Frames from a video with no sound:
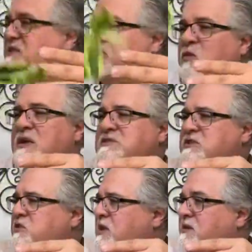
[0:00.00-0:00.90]
is
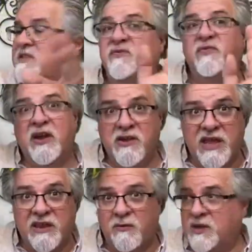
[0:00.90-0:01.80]
Weigelia. It's
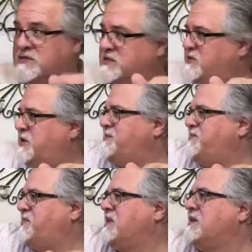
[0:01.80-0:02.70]
variegated Weigelia,
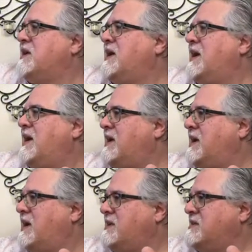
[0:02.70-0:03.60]

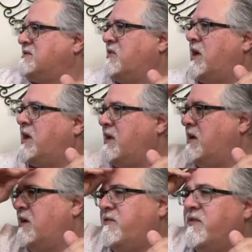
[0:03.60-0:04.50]
and it's a lot
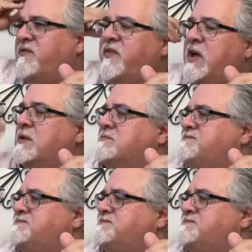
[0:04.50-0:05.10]
of fun.